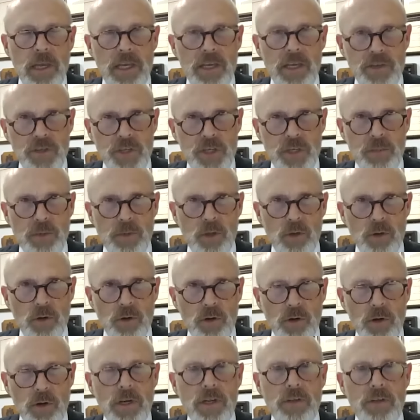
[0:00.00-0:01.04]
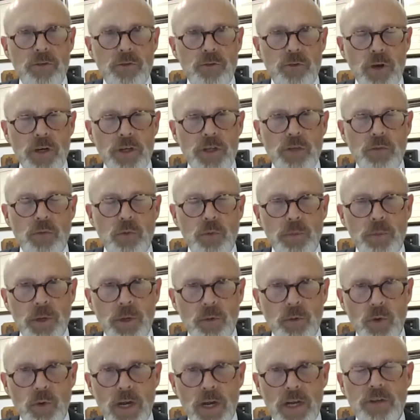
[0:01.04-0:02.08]
a similar instruction will
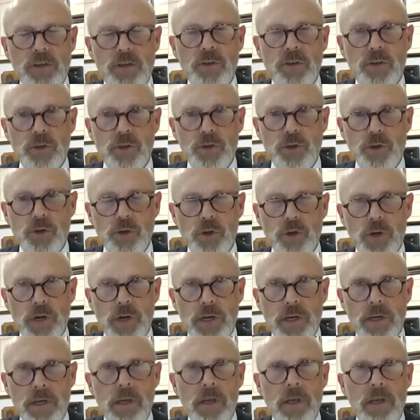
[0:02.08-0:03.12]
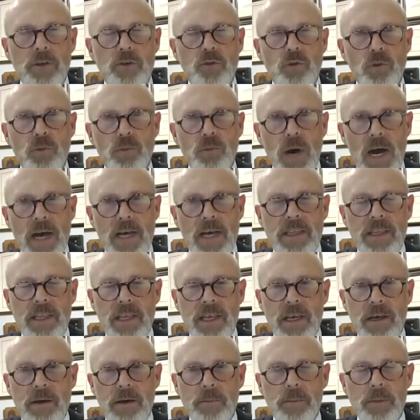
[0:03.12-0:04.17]
be read to the jury to remind
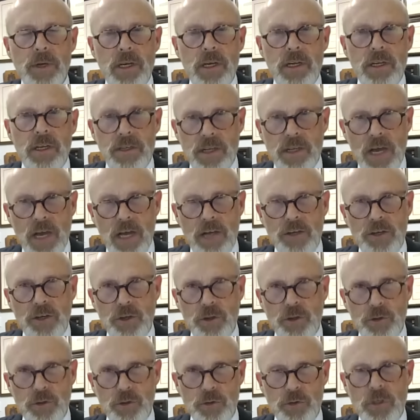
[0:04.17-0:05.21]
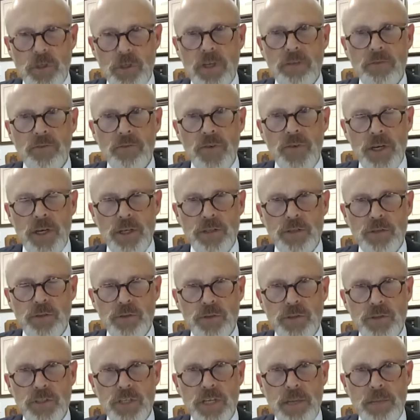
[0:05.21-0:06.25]
them not to use the
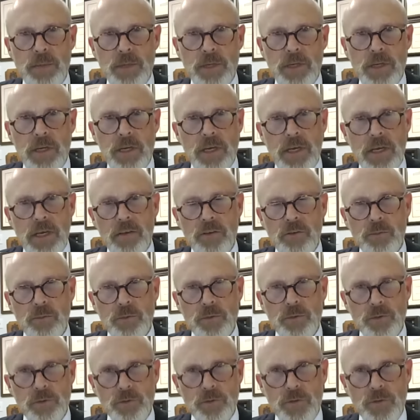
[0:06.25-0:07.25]
confessional statement against Mr.